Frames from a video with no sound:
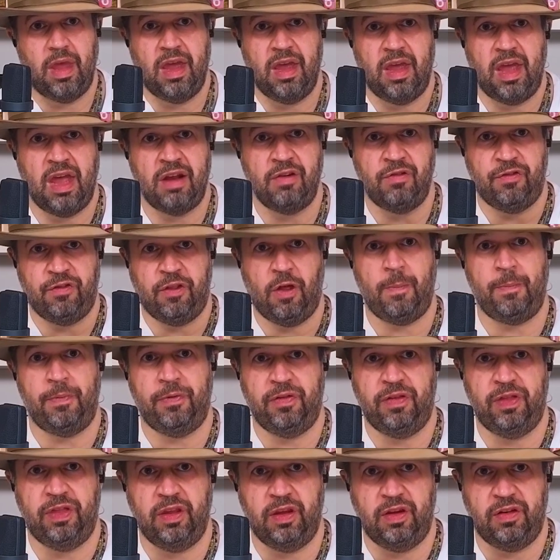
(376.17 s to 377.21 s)
And
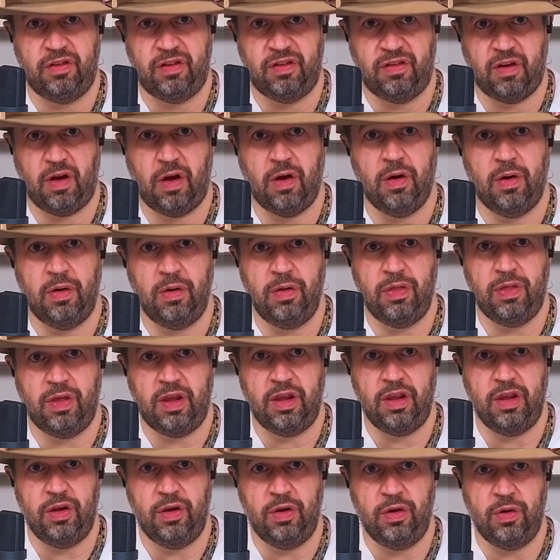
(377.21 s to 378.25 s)
Flop's the show
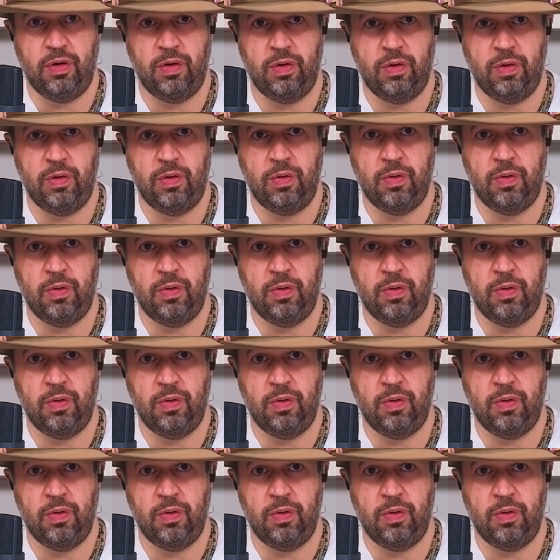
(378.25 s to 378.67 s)
that you